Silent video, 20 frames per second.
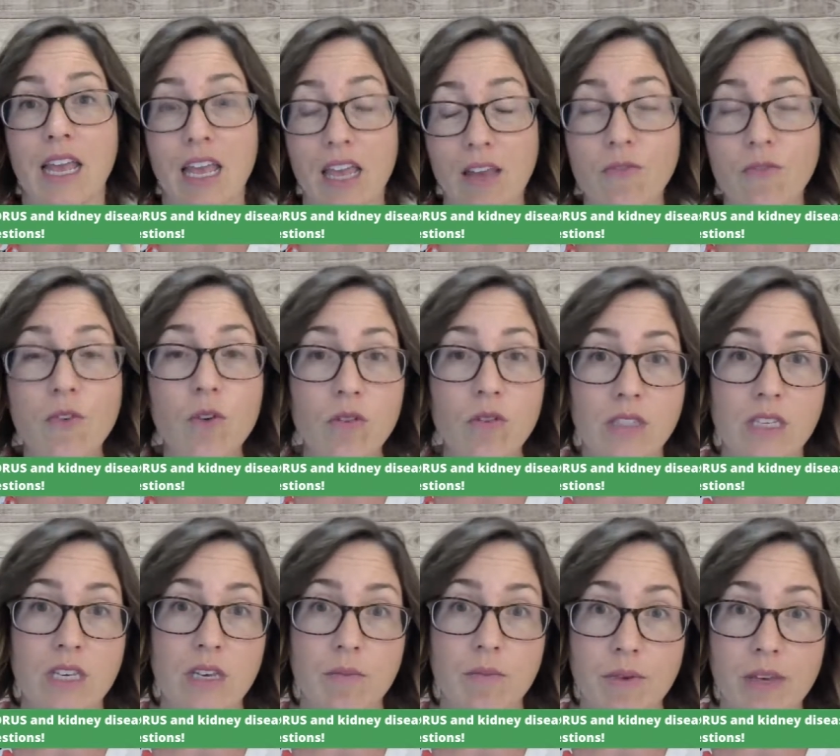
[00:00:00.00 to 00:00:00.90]
if you
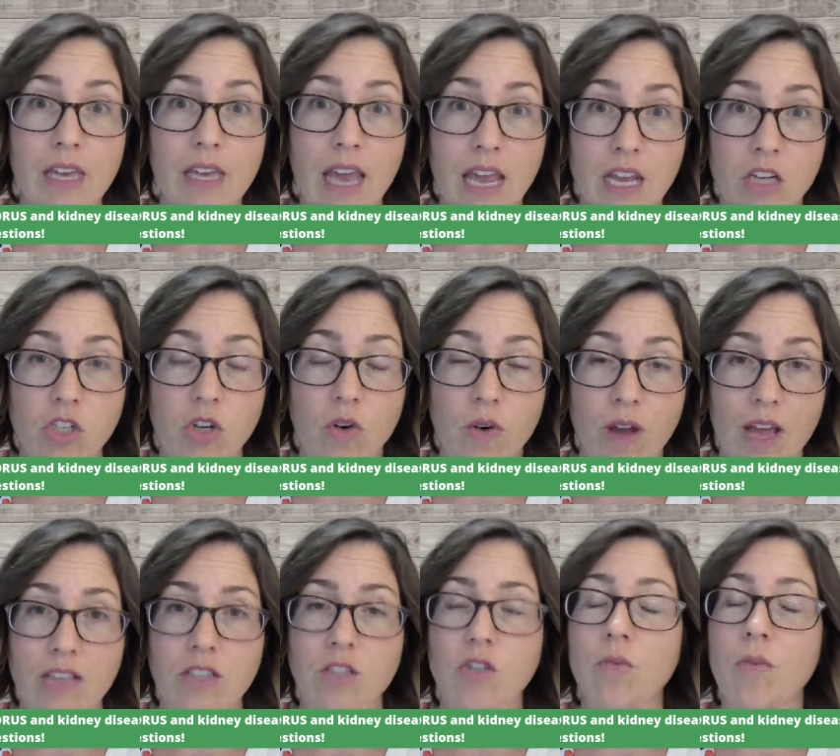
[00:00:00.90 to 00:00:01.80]
see P H O
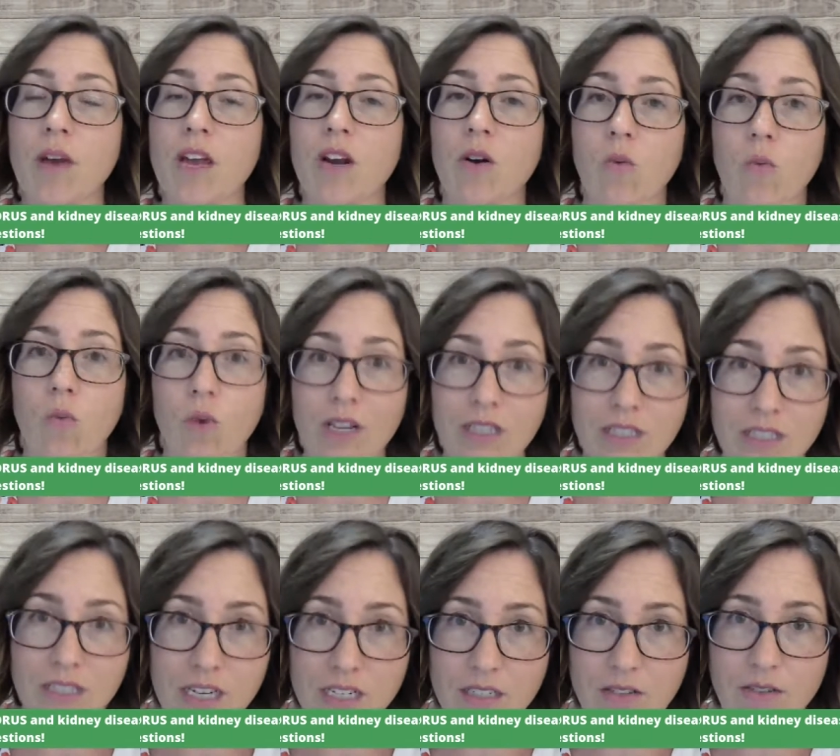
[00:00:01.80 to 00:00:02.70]
S, no matter what
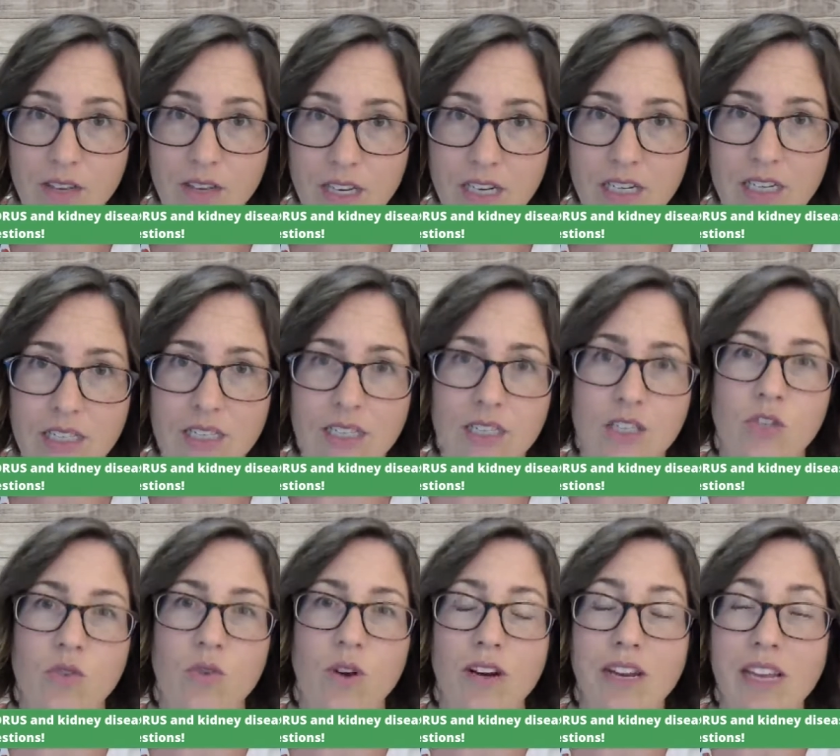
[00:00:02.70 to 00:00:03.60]
stage of kidney disease
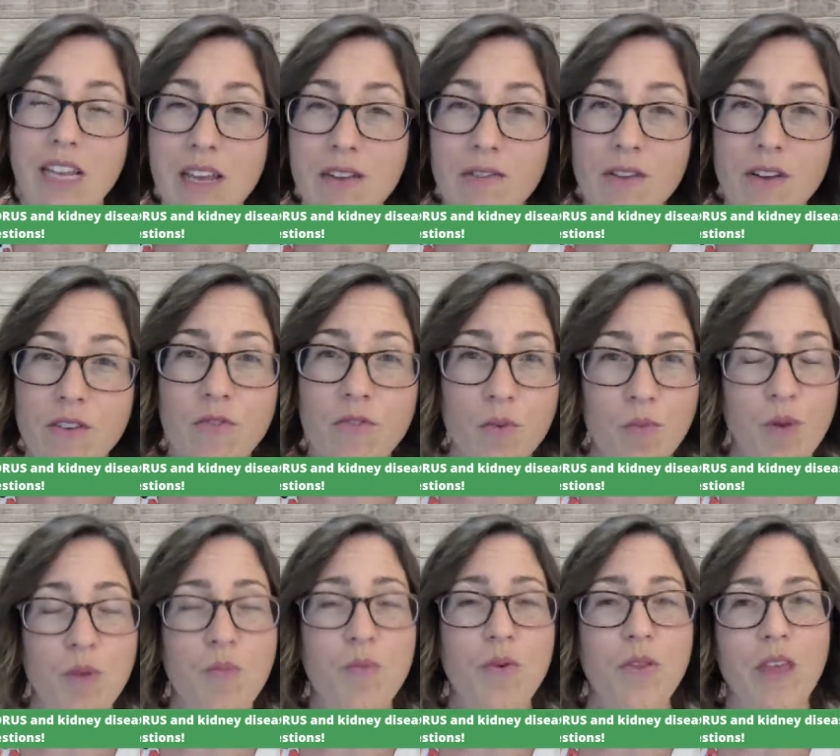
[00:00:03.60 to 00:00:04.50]
you are, even for
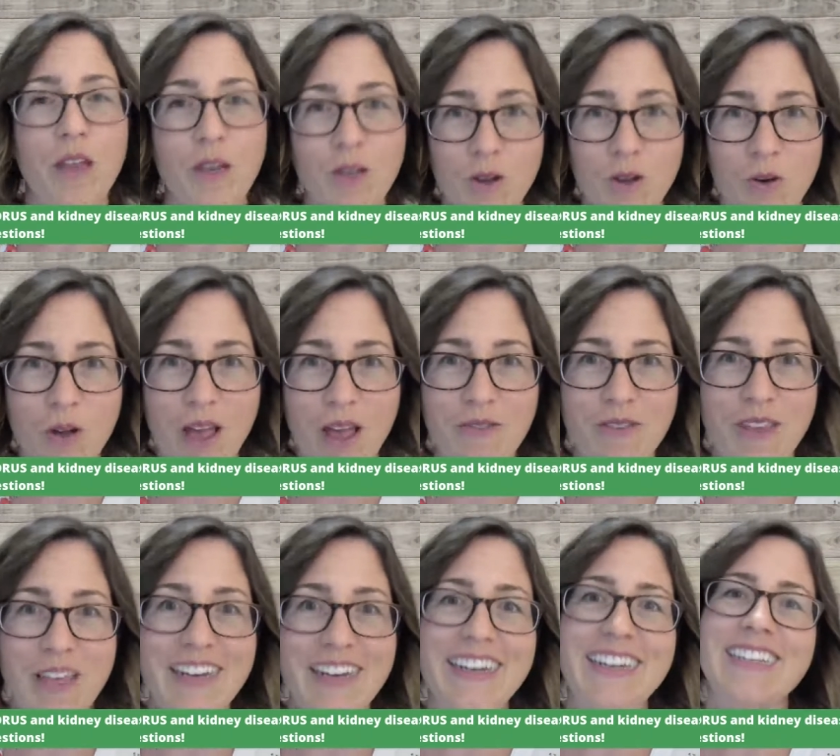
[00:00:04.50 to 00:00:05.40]
people that don't have
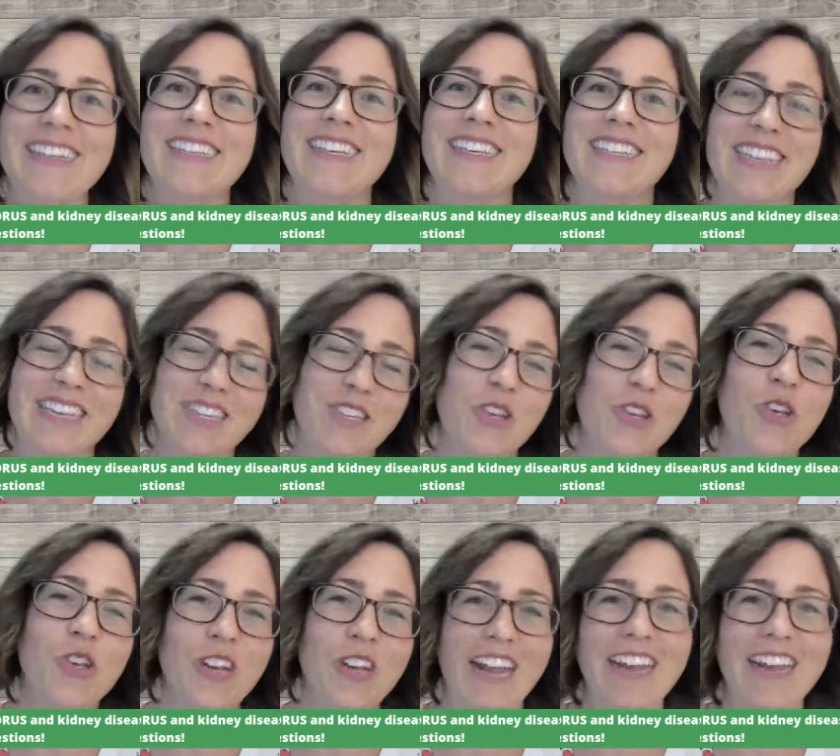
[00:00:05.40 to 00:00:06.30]
kidney disease, it's a good